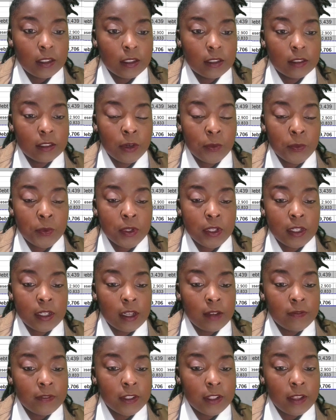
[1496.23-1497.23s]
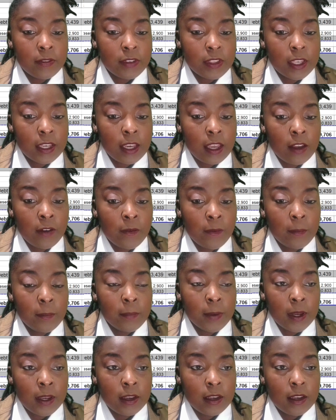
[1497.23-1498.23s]
Now, we did not fill everything out,
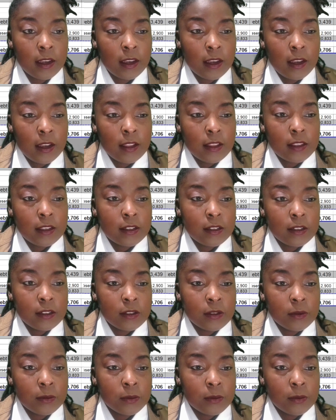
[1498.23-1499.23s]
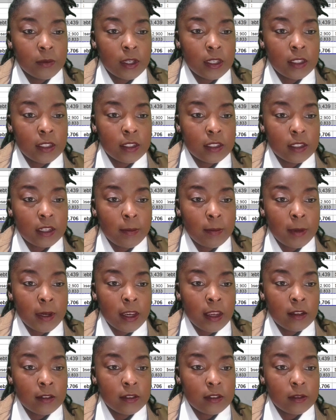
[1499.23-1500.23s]
but this is what is coming
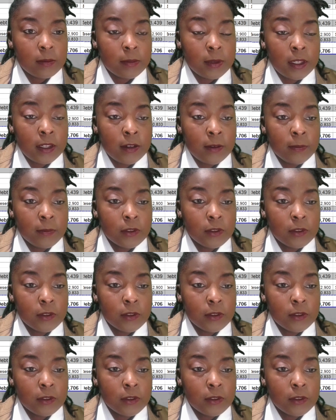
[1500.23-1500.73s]
out to be.